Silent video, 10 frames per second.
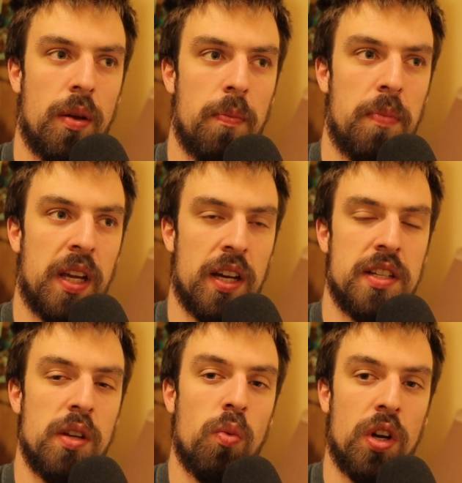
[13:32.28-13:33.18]
because
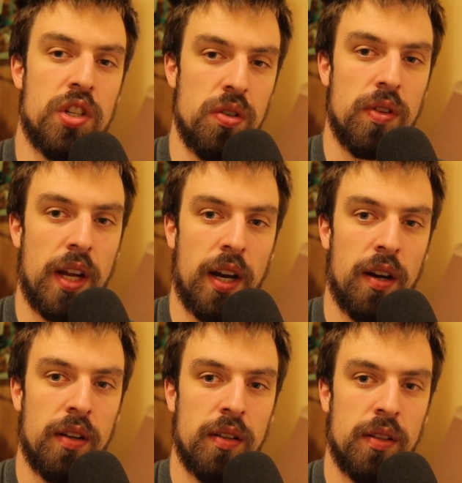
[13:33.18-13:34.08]
he wants you
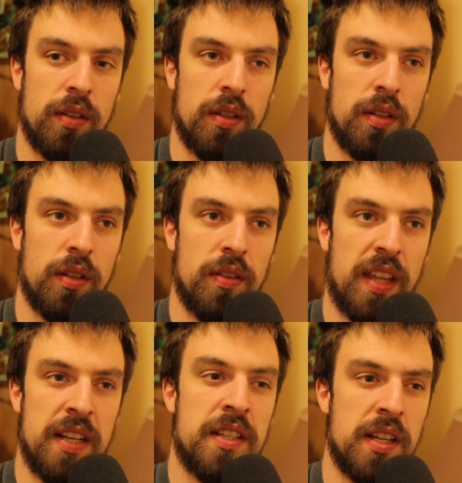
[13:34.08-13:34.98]
there.
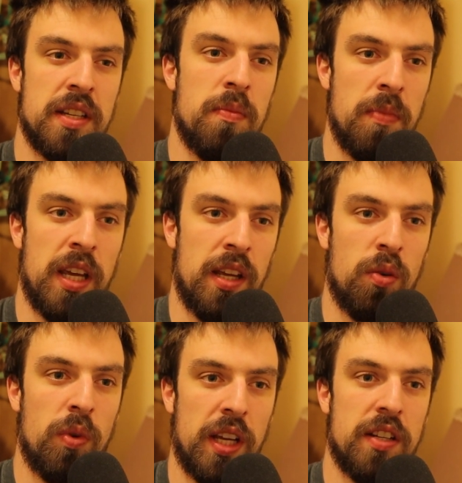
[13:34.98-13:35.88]
That doesn't
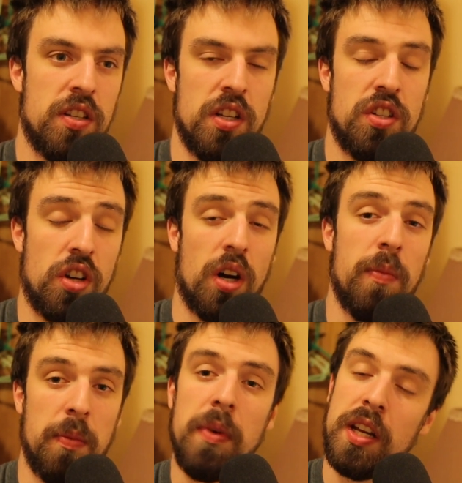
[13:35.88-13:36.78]
mean we get to
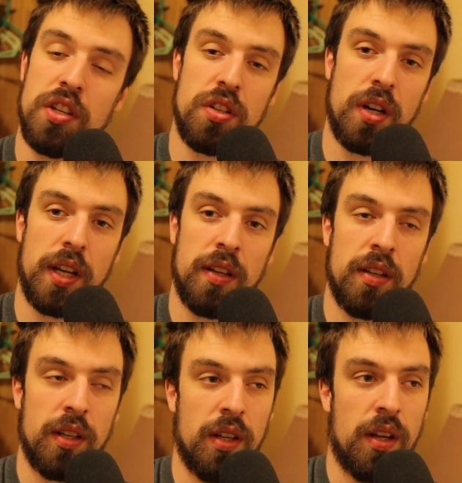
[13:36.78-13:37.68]
determine ministry.
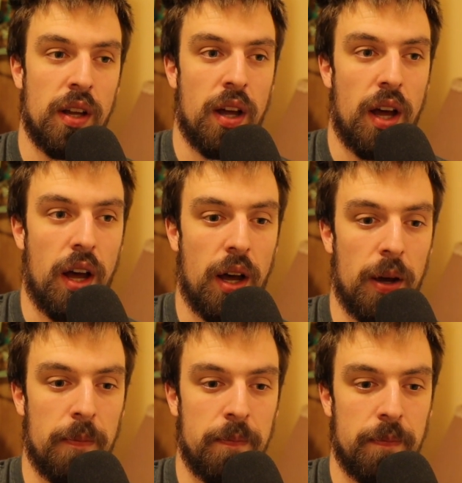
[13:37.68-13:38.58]

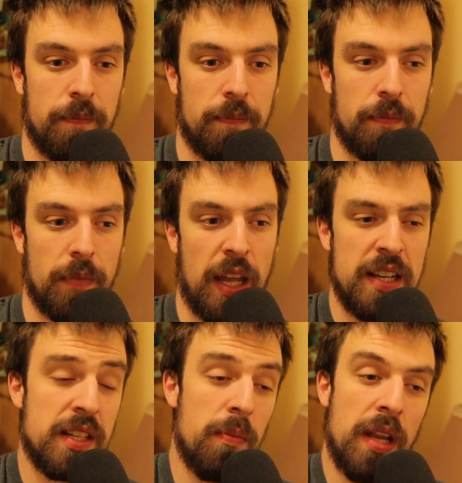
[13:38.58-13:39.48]
And
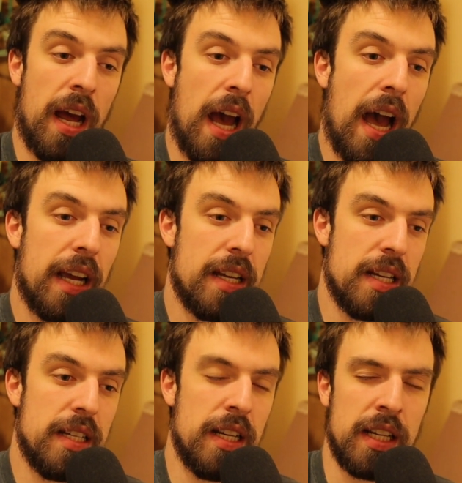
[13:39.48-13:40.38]
it's something that I guess
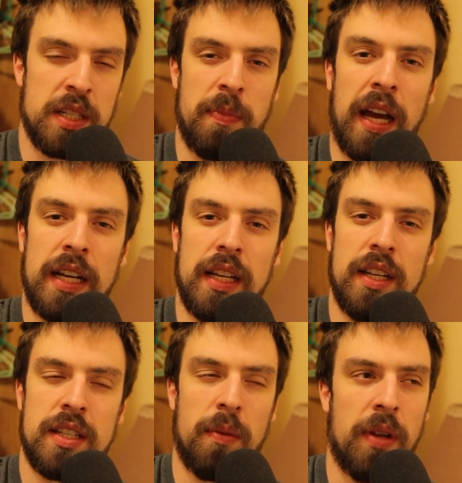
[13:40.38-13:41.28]
I didn't expect. And
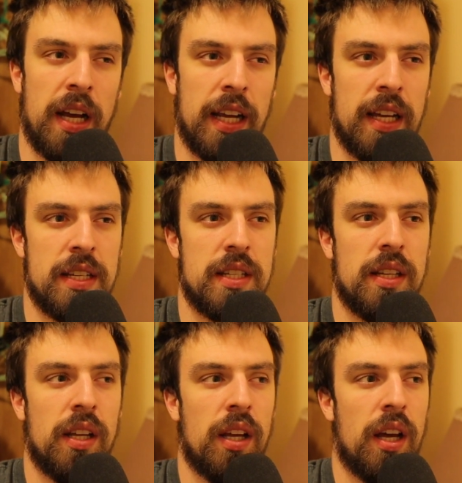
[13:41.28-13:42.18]
it's something that I guess
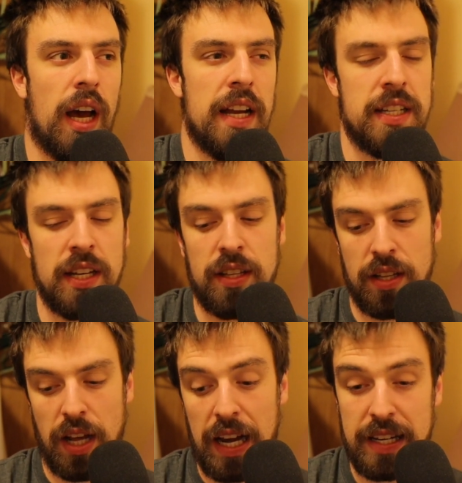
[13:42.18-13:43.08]
I didn't
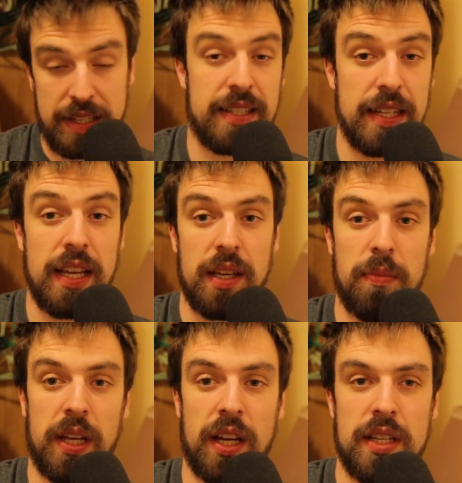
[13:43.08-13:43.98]
see
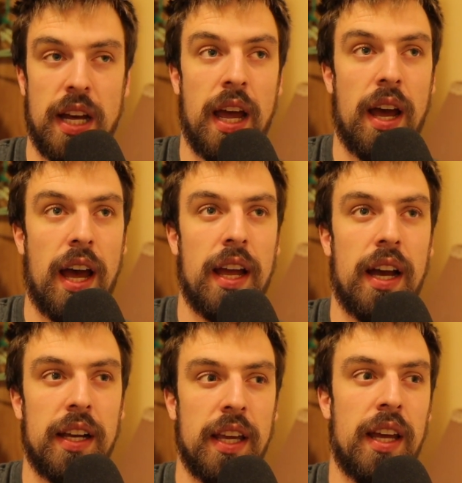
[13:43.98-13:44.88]
because I
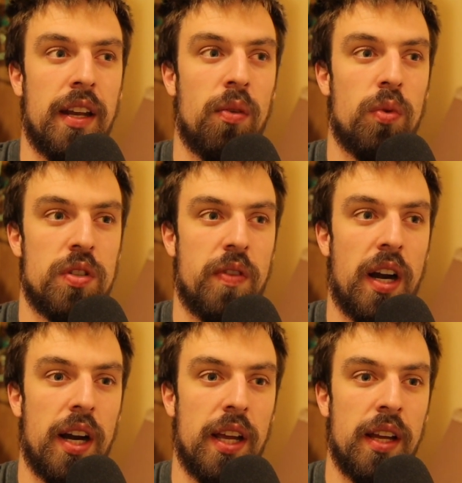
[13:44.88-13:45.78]
again was
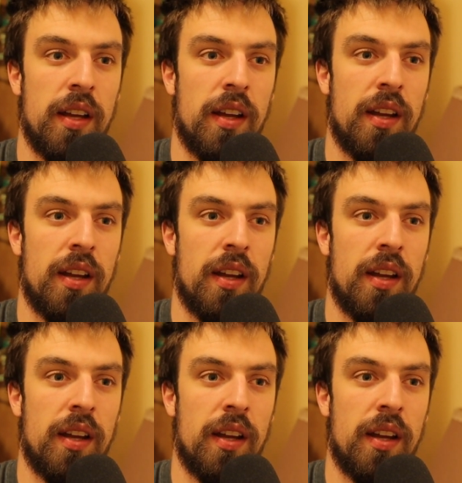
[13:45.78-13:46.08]
very,